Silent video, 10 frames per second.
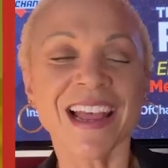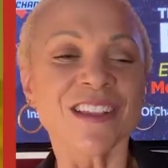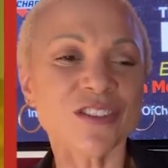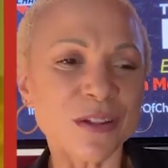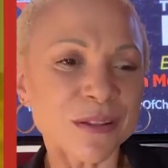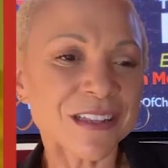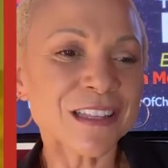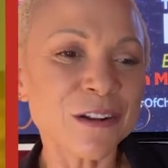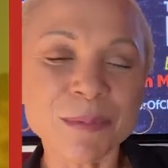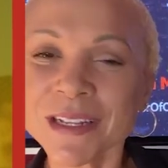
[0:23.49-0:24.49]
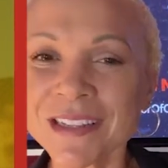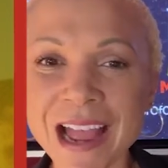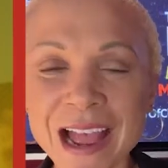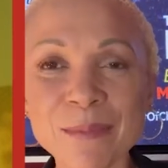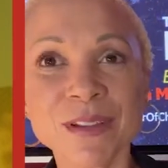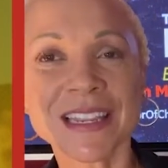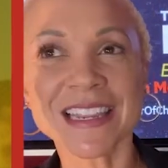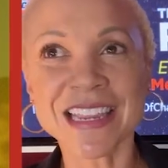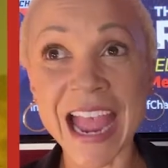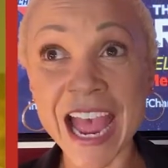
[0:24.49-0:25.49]
just a little bit of time to
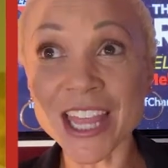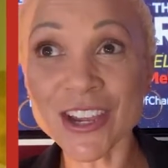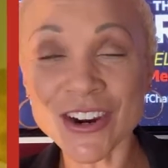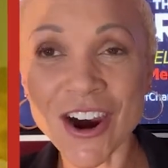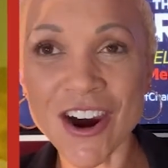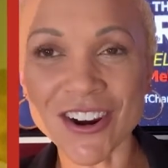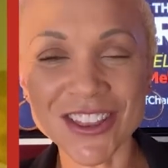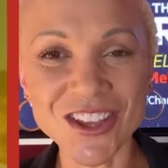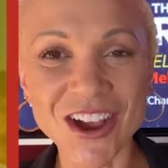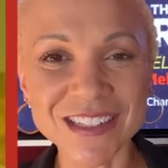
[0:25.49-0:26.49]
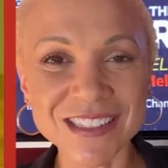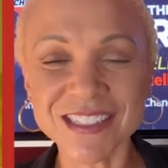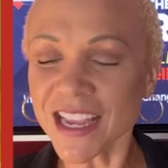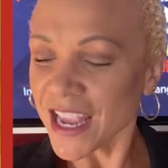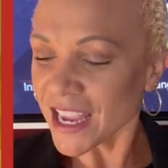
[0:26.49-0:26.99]
gather our thoughts,